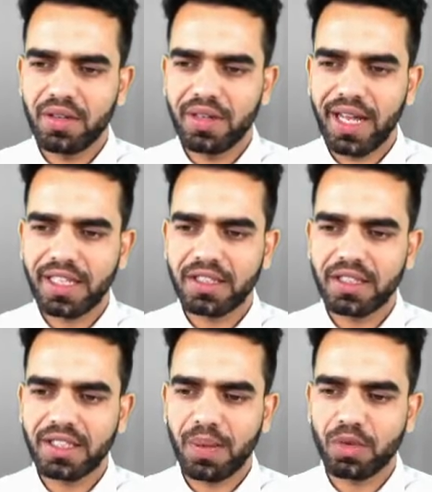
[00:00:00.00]
next
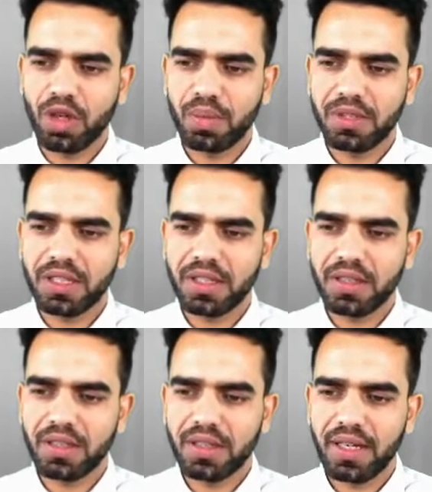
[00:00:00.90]
is absorption,
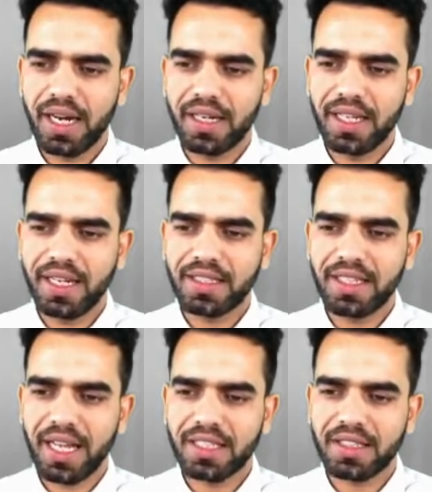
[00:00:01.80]
and then is
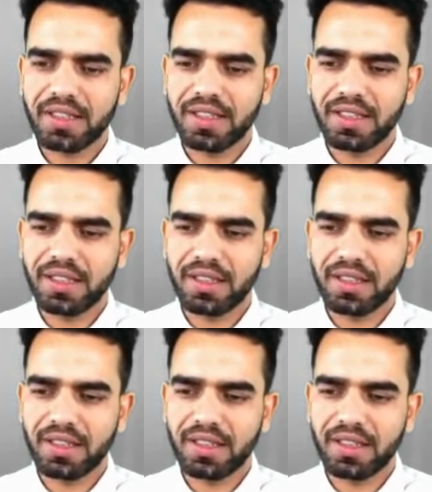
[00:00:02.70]
excretion.